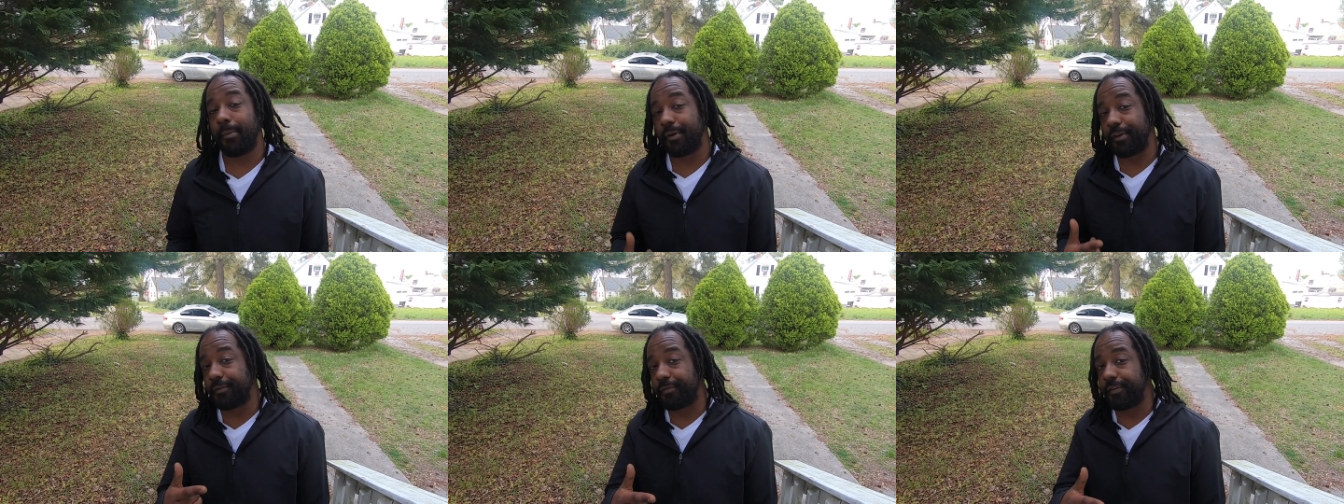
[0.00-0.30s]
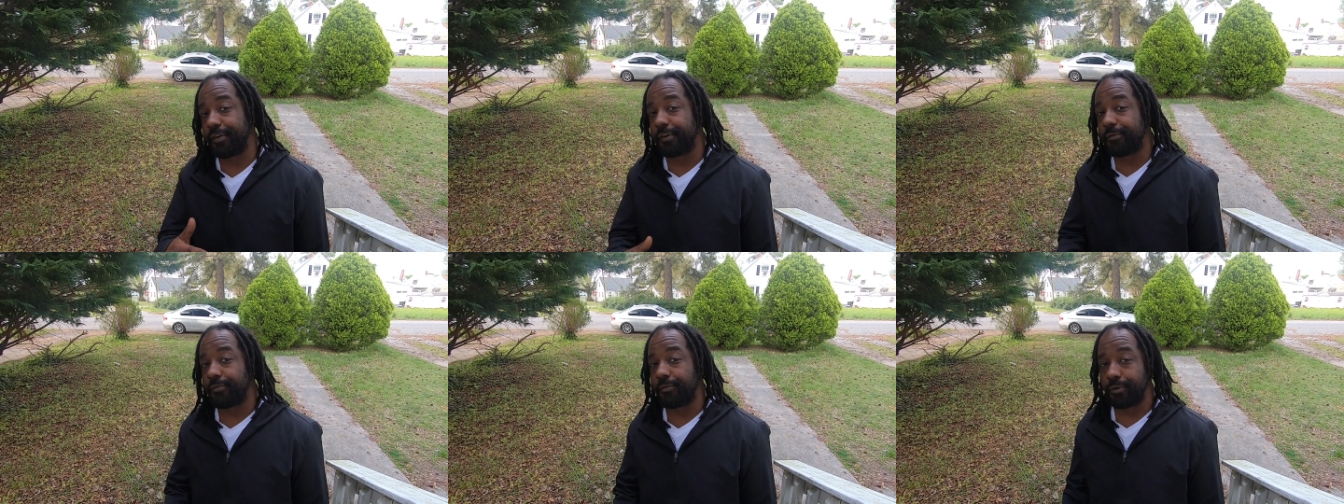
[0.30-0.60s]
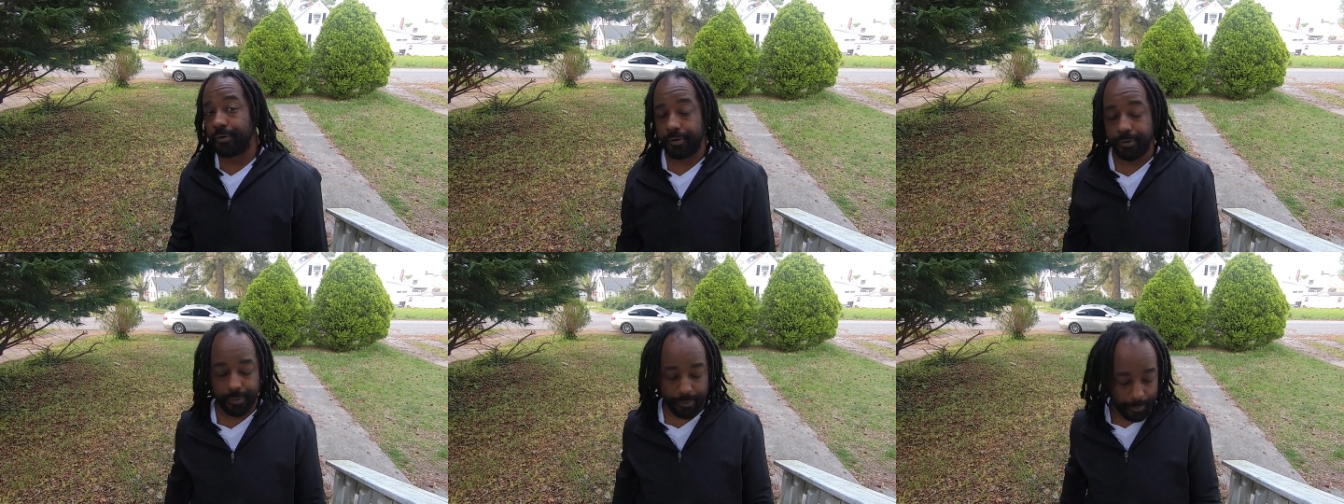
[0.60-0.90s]
about a fake
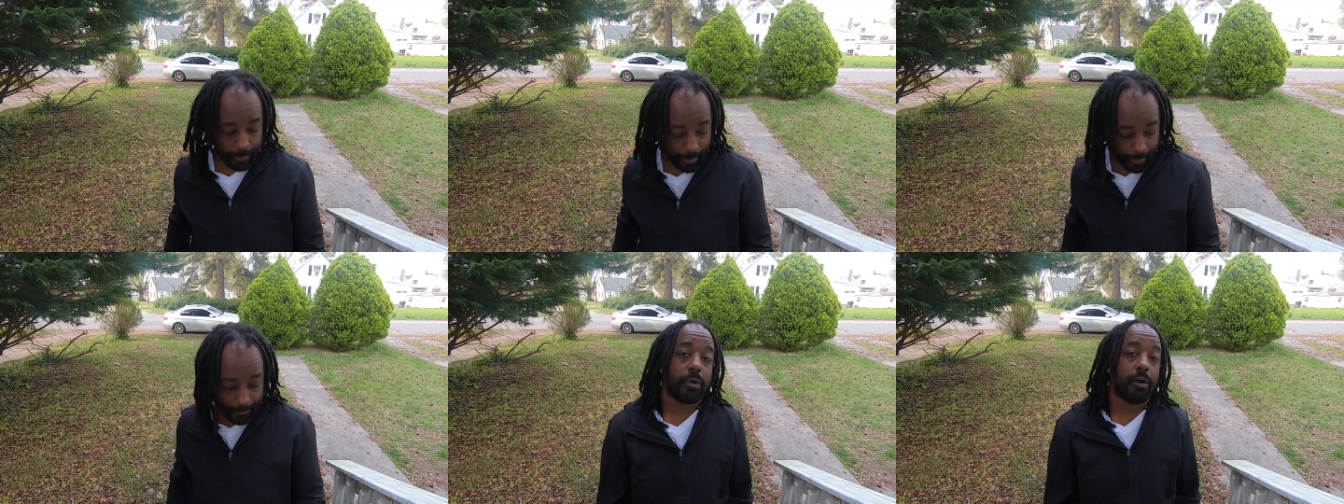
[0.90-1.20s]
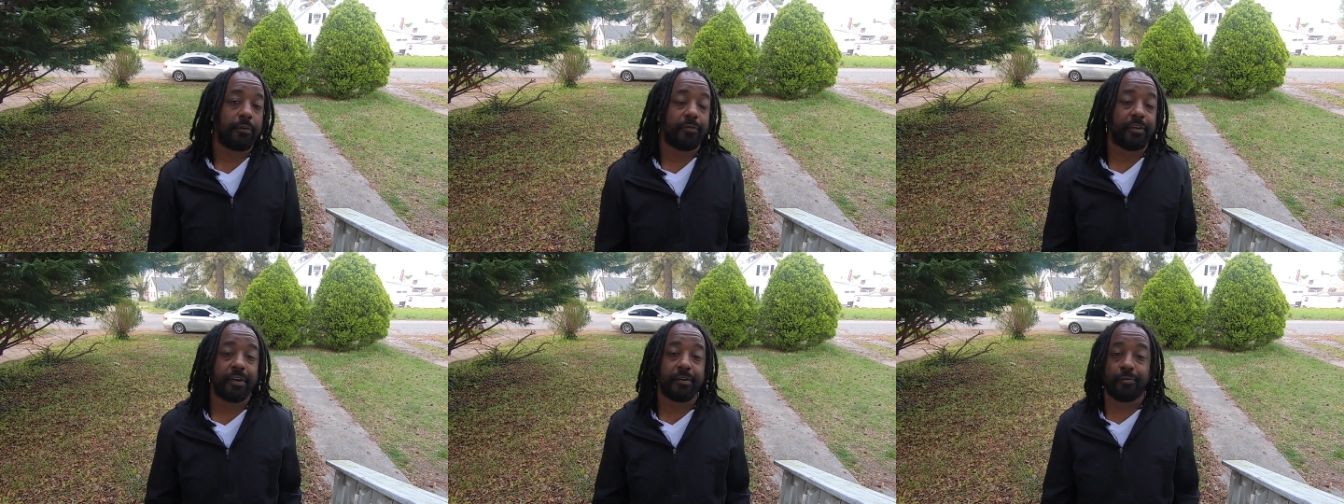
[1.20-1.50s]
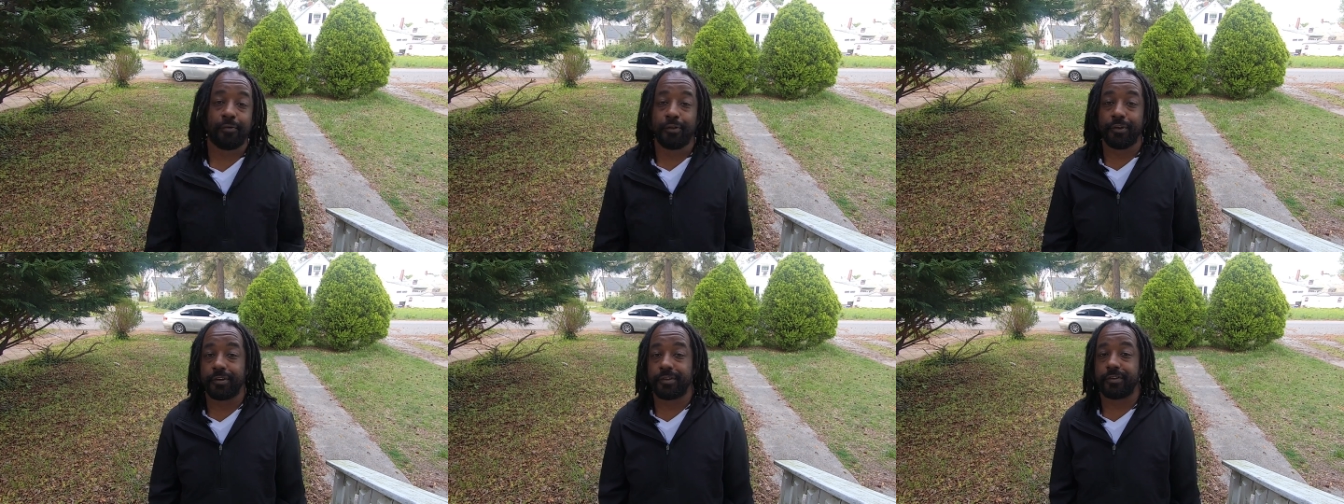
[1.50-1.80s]
friend? A fake
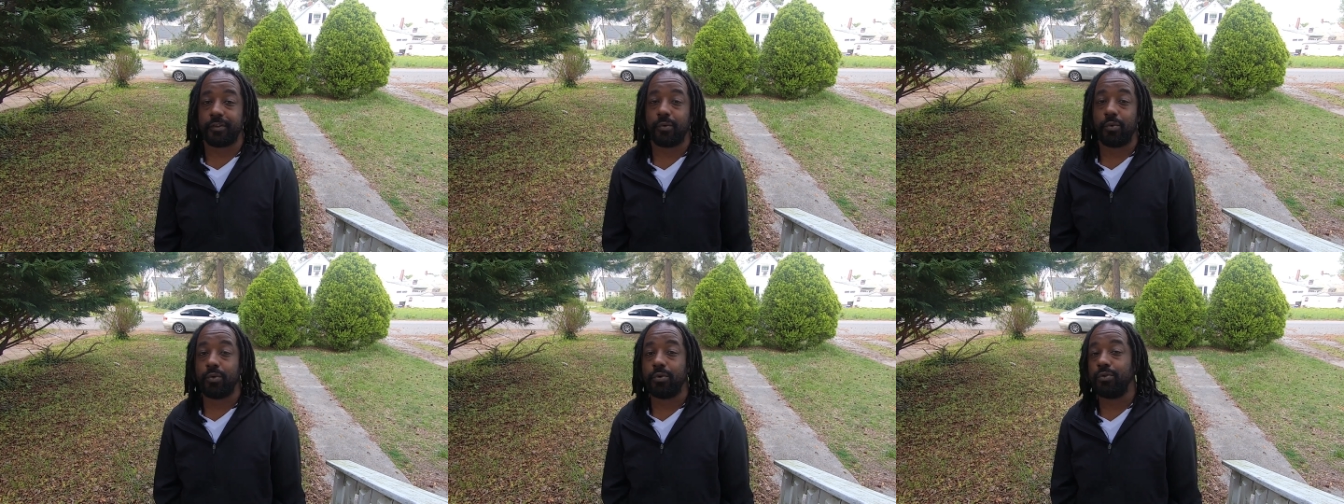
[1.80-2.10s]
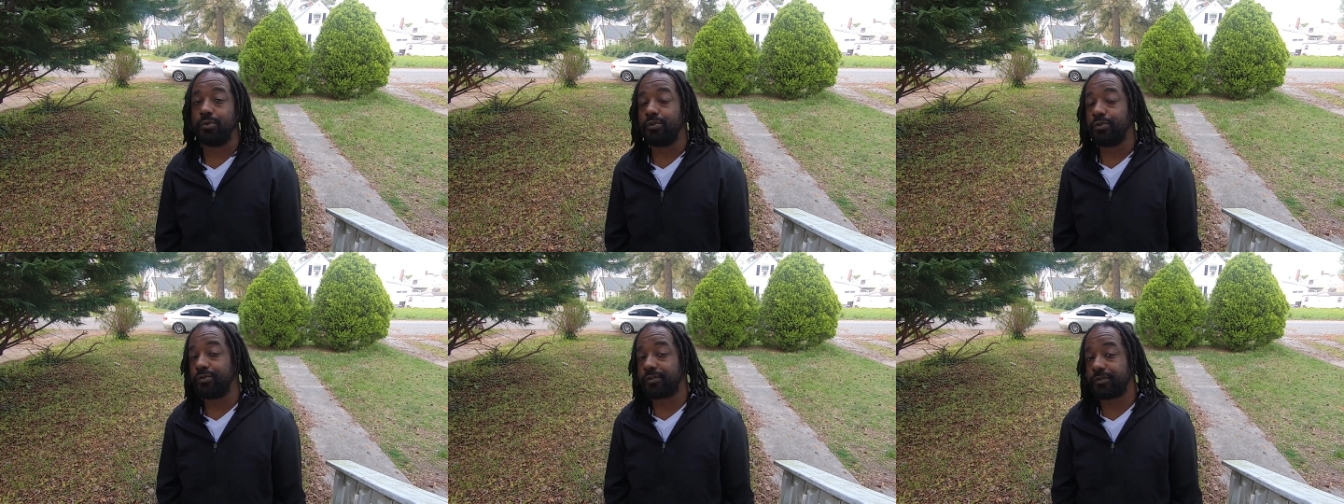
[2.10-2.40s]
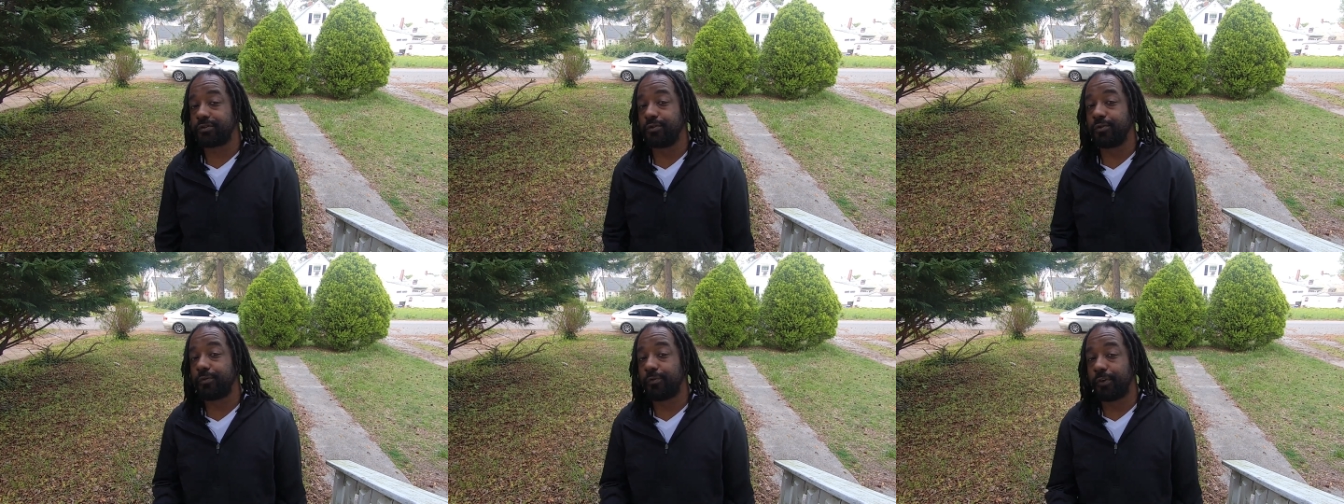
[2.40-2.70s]
friend is someone who
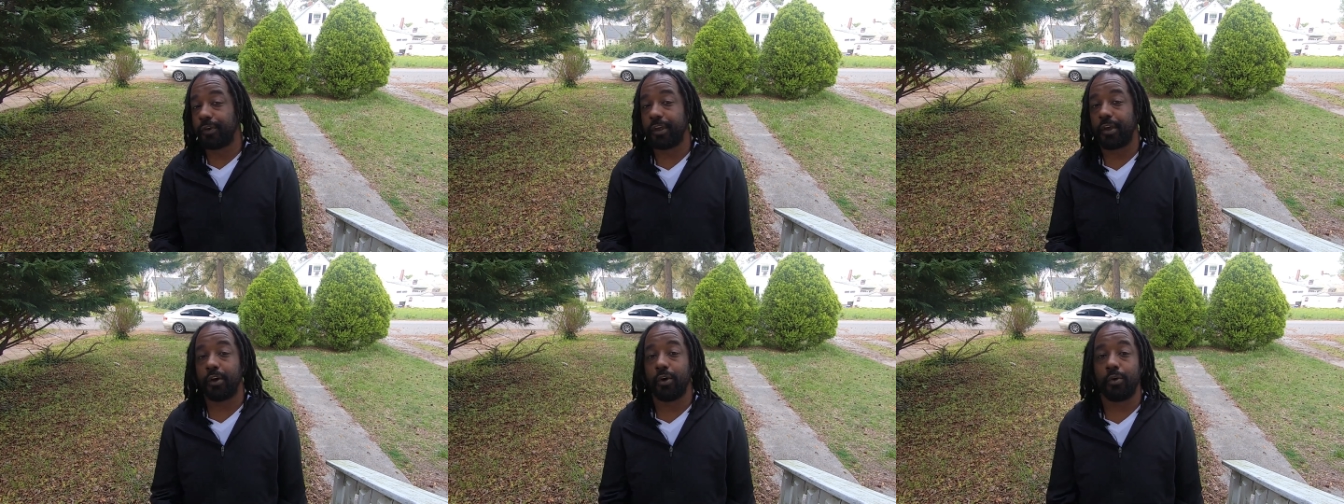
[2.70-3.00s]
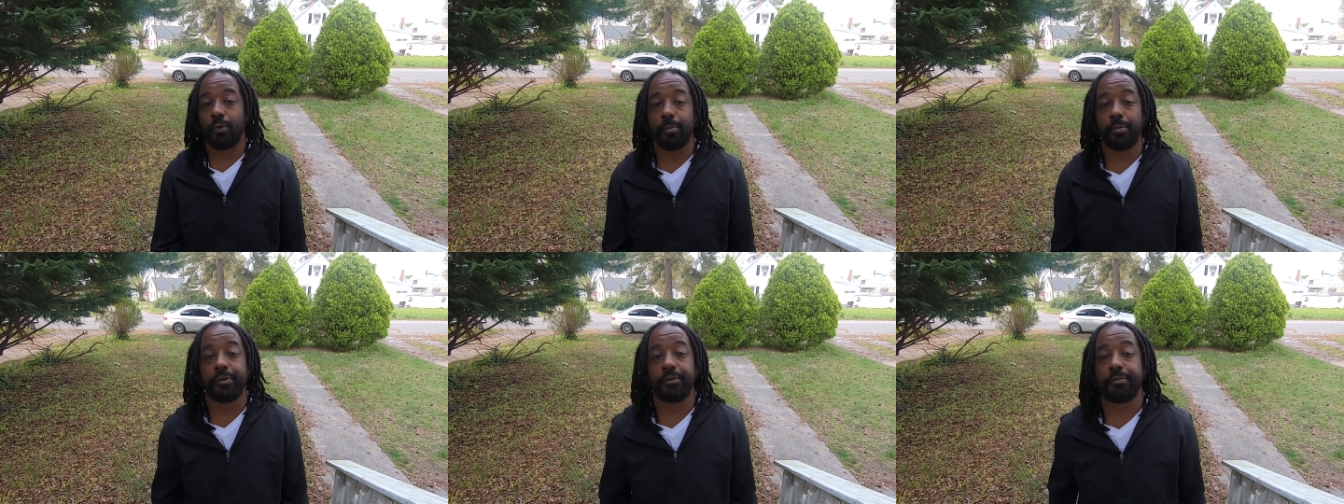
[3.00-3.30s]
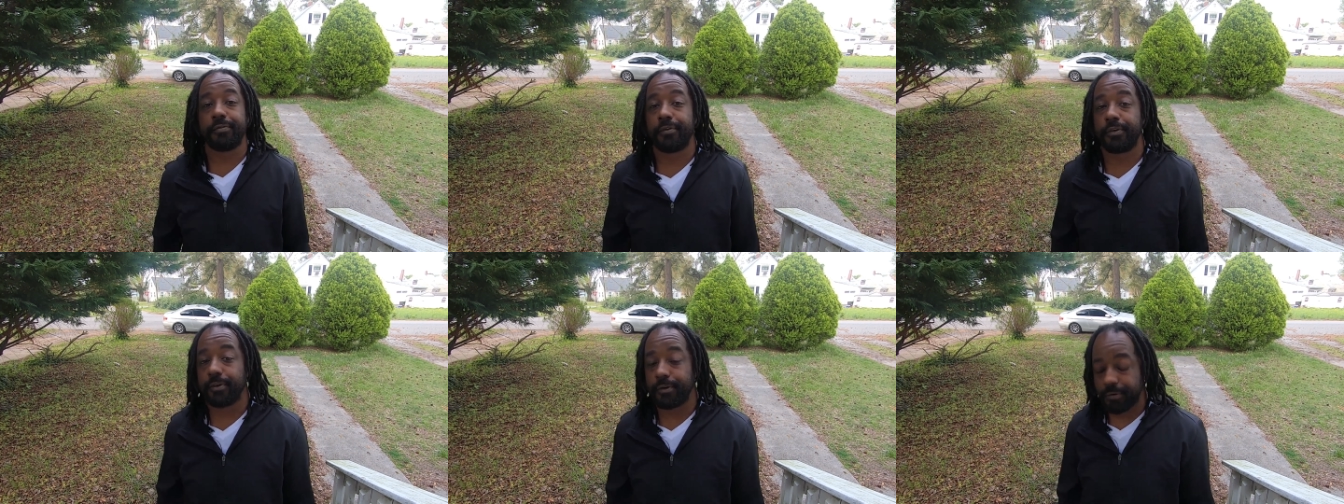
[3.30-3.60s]
uses you for their own
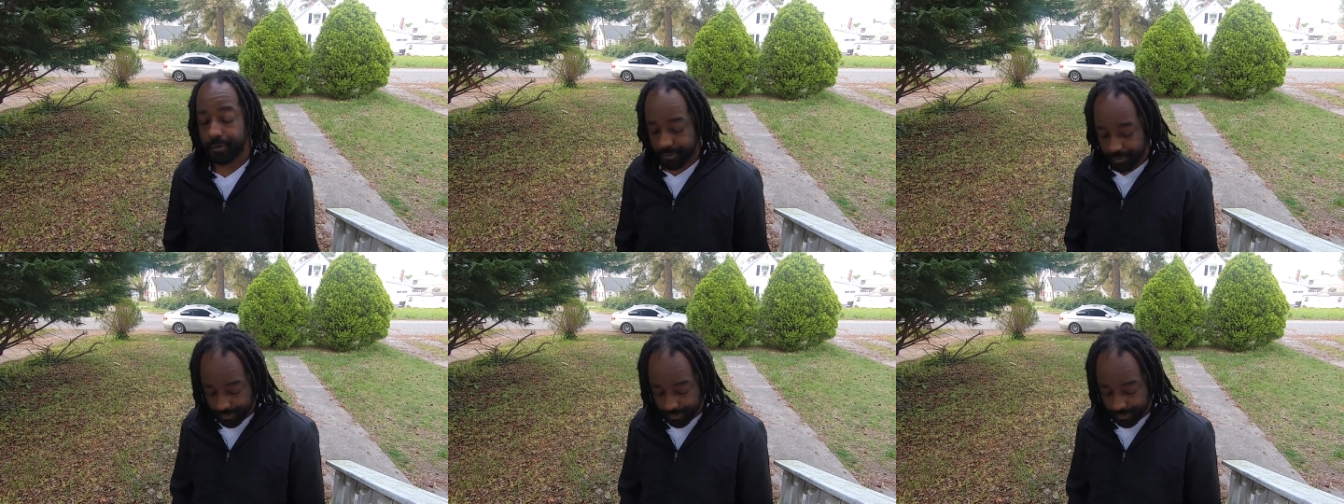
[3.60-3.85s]
benefit.